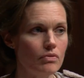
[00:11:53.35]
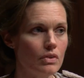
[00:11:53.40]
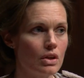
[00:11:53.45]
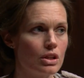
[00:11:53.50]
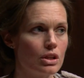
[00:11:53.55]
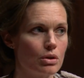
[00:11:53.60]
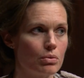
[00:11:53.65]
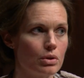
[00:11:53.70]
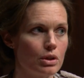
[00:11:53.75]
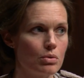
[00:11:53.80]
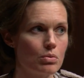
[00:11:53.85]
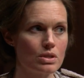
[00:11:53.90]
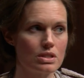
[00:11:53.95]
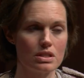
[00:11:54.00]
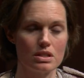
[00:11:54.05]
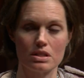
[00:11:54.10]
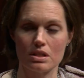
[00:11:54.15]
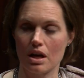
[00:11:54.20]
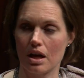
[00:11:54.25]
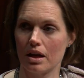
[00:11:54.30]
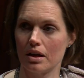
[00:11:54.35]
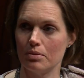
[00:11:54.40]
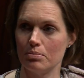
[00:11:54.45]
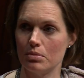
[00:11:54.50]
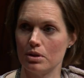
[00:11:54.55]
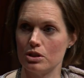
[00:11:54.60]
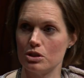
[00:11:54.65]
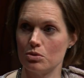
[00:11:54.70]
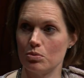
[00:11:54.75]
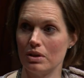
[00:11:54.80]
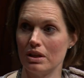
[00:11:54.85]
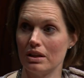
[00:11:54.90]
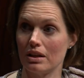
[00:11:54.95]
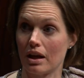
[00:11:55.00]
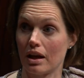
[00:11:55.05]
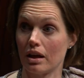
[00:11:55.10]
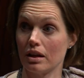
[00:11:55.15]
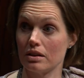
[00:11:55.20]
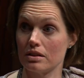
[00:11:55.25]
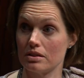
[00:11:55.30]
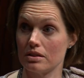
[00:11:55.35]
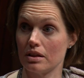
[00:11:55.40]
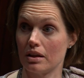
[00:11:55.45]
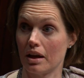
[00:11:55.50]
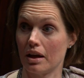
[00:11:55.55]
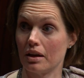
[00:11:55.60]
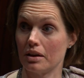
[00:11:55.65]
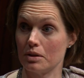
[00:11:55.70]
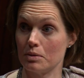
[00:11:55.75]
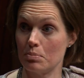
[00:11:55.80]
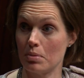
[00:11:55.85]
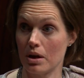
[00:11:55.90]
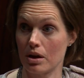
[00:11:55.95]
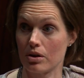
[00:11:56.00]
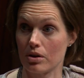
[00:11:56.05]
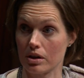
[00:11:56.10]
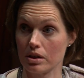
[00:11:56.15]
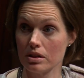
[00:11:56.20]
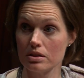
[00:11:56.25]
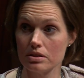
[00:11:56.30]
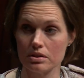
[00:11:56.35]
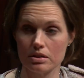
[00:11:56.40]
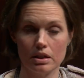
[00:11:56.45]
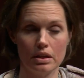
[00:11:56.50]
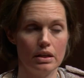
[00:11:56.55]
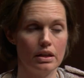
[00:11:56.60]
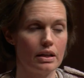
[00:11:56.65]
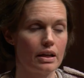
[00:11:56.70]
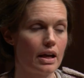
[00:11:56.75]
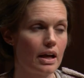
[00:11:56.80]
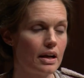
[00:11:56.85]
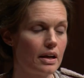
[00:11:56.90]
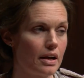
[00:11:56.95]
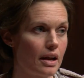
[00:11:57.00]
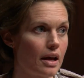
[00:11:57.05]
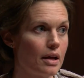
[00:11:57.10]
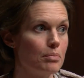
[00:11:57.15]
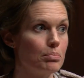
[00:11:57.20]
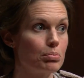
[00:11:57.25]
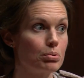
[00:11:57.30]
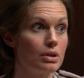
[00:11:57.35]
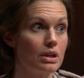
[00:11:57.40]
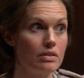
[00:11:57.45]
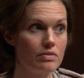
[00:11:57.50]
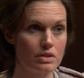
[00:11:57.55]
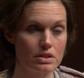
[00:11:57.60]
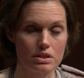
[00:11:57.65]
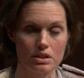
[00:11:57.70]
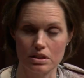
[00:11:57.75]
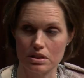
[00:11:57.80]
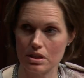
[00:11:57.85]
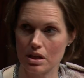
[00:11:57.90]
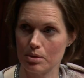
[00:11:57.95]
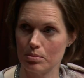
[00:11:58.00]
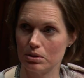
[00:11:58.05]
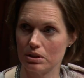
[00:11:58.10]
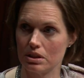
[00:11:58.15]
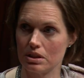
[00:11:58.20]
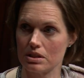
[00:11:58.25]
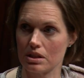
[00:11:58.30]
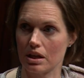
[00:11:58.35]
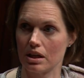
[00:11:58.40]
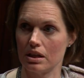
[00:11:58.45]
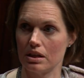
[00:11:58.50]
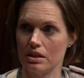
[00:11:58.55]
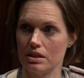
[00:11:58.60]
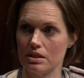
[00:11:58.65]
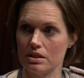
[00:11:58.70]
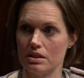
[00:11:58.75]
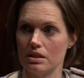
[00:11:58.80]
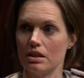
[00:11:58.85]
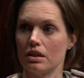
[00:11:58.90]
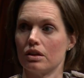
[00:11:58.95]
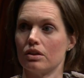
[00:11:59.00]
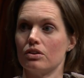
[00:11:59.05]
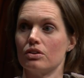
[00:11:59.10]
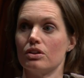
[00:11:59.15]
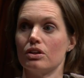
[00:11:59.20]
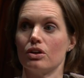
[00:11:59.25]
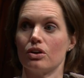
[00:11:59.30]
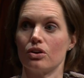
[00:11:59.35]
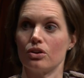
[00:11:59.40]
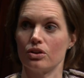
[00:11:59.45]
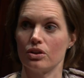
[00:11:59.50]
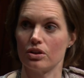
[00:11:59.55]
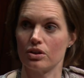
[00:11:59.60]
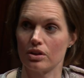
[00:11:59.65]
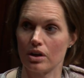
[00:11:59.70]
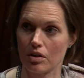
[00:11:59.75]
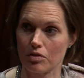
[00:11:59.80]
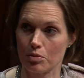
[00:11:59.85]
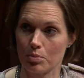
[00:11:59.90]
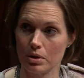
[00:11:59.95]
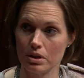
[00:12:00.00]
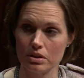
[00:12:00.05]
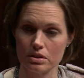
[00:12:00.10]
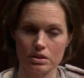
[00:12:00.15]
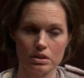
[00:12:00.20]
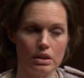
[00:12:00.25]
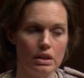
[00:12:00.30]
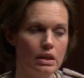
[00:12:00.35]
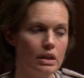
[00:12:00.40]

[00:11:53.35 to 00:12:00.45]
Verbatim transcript: And there really wasn't time between that and Paris. Canada had previously tabled its INDC under the earlier government.